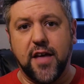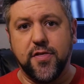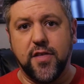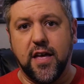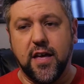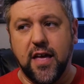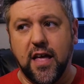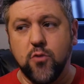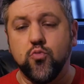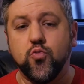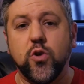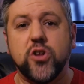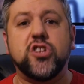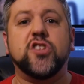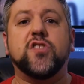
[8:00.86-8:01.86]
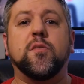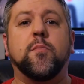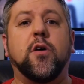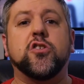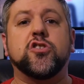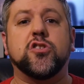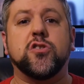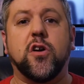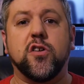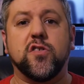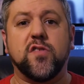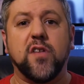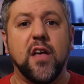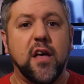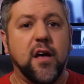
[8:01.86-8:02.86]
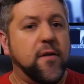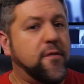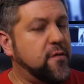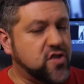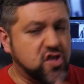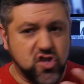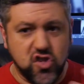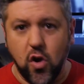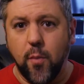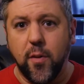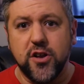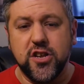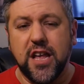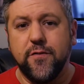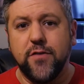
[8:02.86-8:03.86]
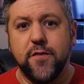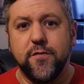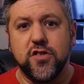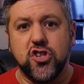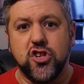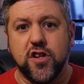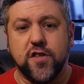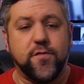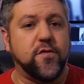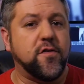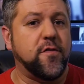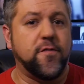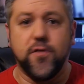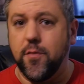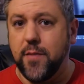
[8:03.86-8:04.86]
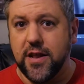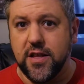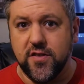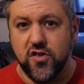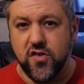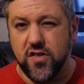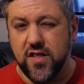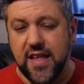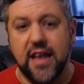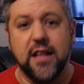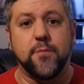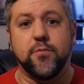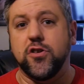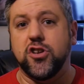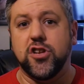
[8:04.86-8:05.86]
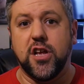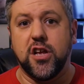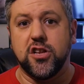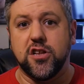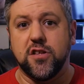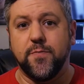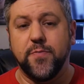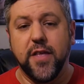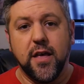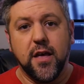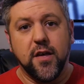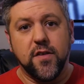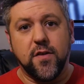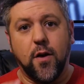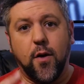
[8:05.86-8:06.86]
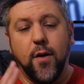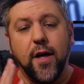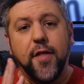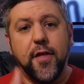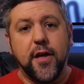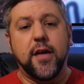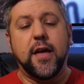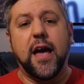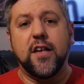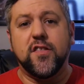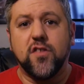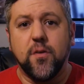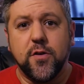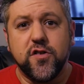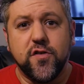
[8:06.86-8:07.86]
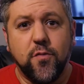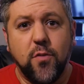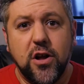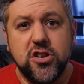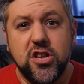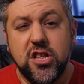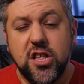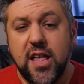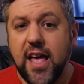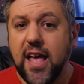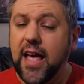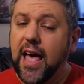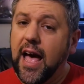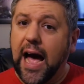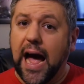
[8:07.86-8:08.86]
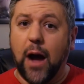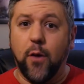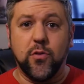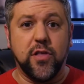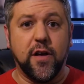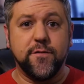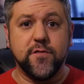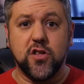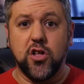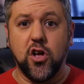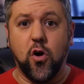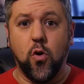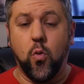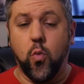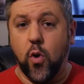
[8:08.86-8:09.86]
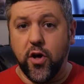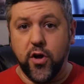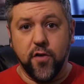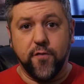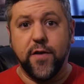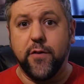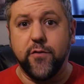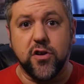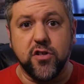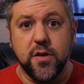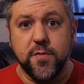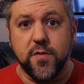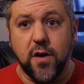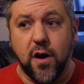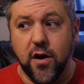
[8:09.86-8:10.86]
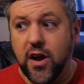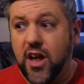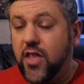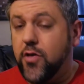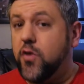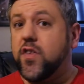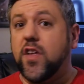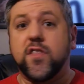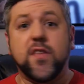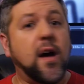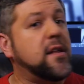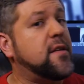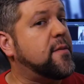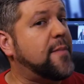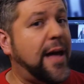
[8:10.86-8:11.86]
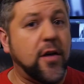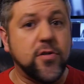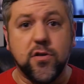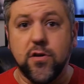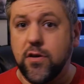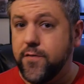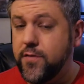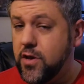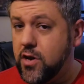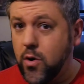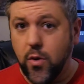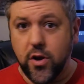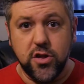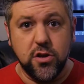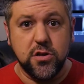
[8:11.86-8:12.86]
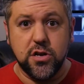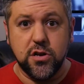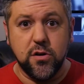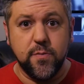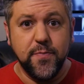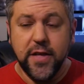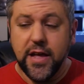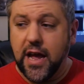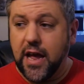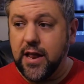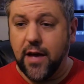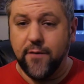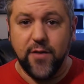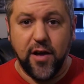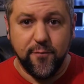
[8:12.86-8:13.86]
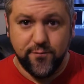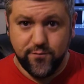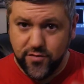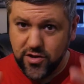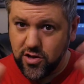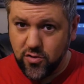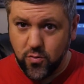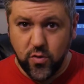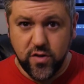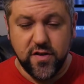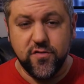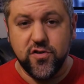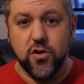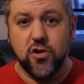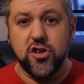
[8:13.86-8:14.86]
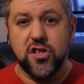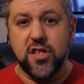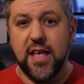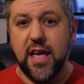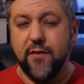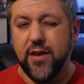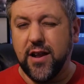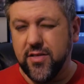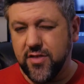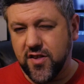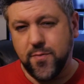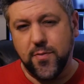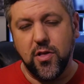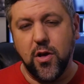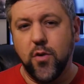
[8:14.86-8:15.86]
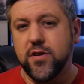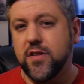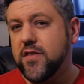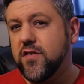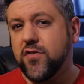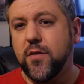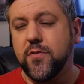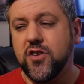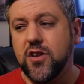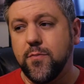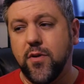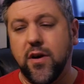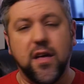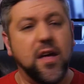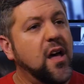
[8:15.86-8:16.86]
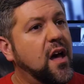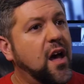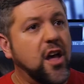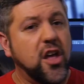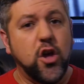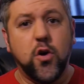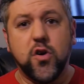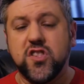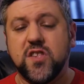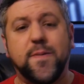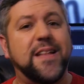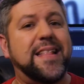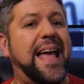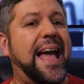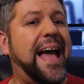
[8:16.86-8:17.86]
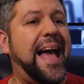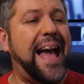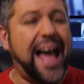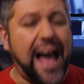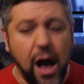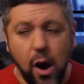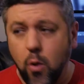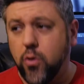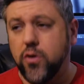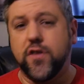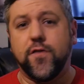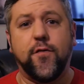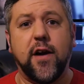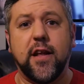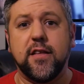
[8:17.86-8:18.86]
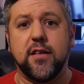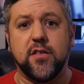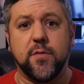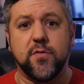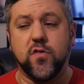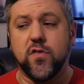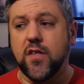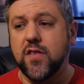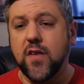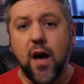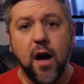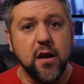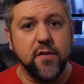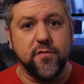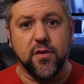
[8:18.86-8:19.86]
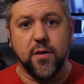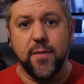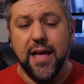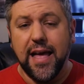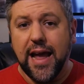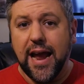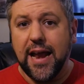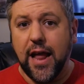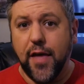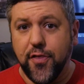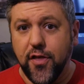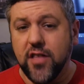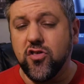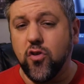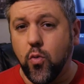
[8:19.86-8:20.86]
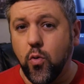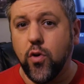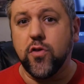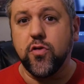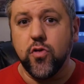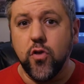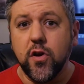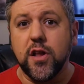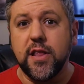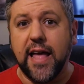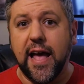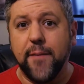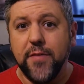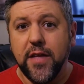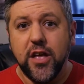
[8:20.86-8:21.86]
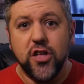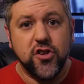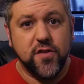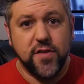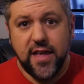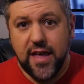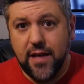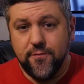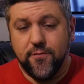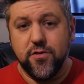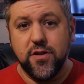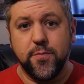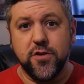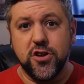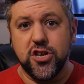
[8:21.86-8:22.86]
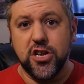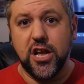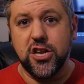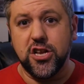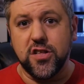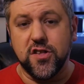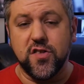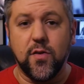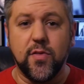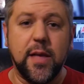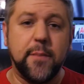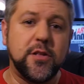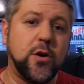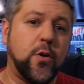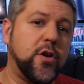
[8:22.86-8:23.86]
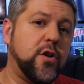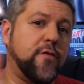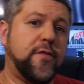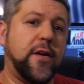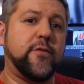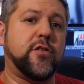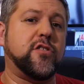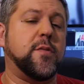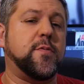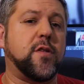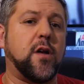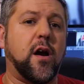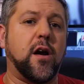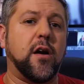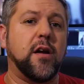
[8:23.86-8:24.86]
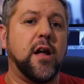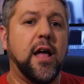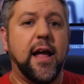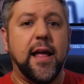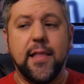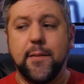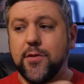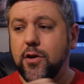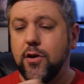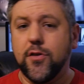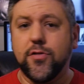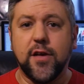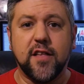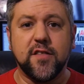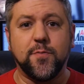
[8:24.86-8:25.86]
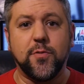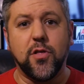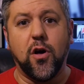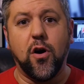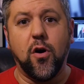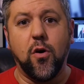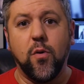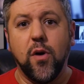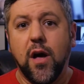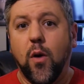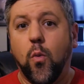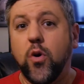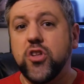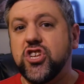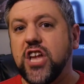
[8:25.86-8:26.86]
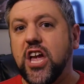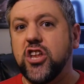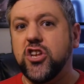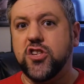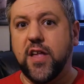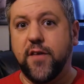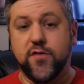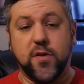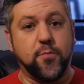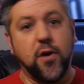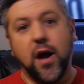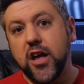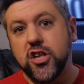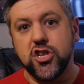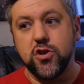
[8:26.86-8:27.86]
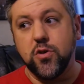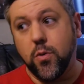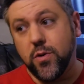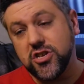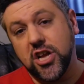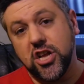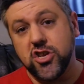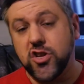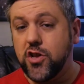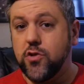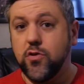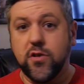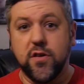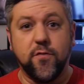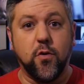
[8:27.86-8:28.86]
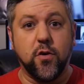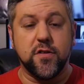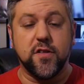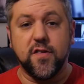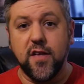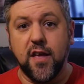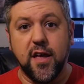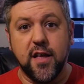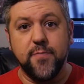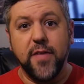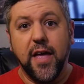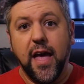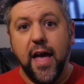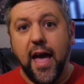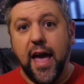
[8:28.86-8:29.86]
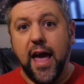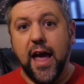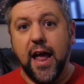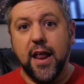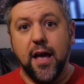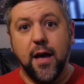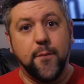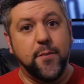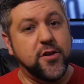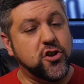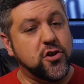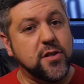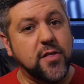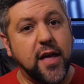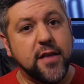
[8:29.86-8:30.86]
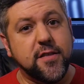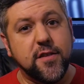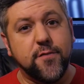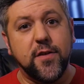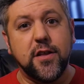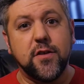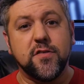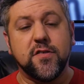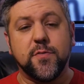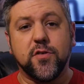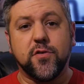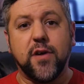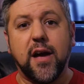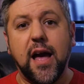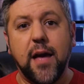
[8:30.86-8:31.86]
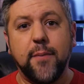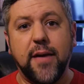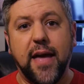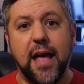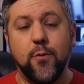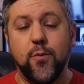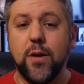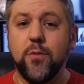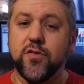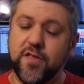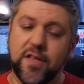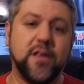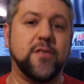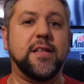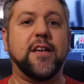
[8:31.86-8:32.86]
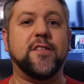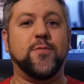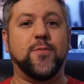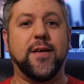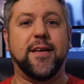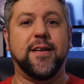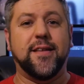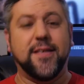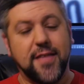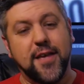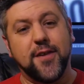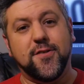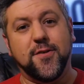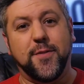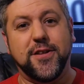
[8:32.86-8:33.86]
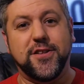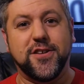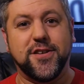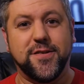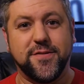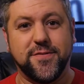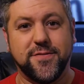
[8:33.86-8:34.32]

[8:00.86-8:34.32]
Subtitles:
I think enriches the martial arts so much, even if it's just for a few minutes, just to take an appreciation. So thank you guys so much for watching today. I would love to know what your favorite clips are. There's a ton of them out there. If you go on YouTube, and I've you know, the ones I've showed you today, I've got a list below in the description, but you could spend hours finding clips. There's a ton of them, and I think they're worth looking at, just again for the appreciation. So let me know what your favorite clips are. Let me know your thoughts below. What changes have surprised you, or what changes are you looking forward to seeing? And be sure to like this video, subscribe, and we will see you next week. Thank you so much.